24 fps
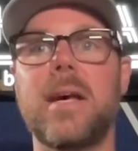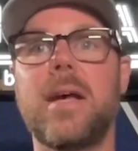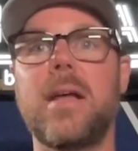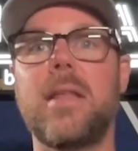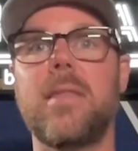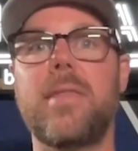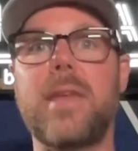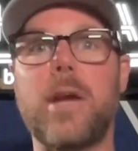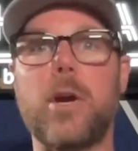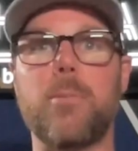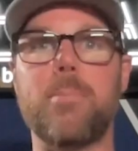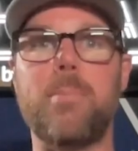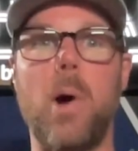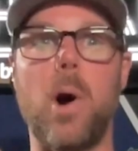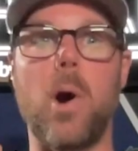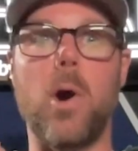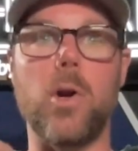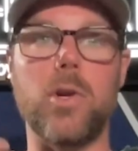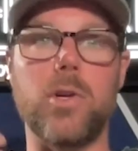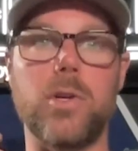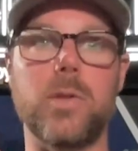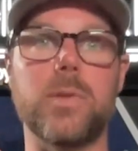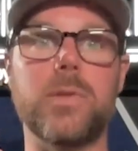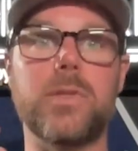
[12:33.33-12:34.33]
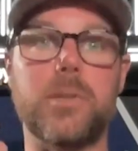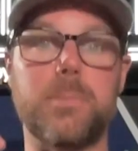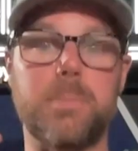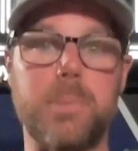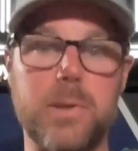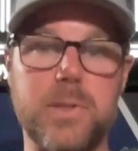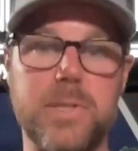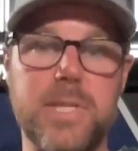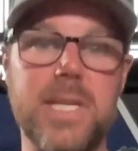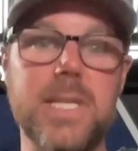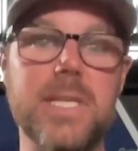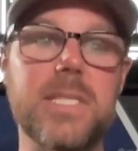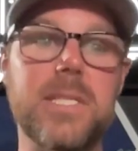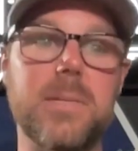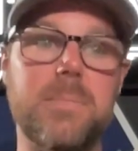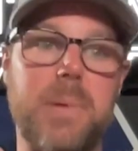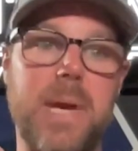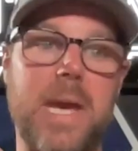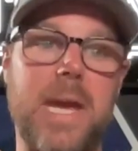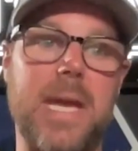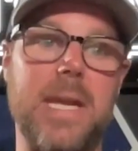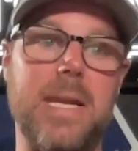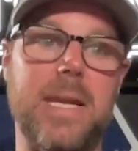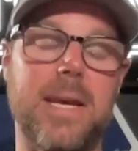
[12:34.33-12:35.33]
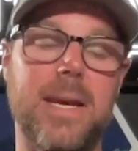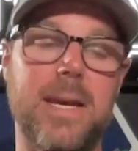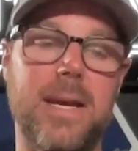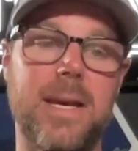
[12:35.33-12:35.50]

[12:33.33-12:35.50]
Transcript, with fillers: their partners to participate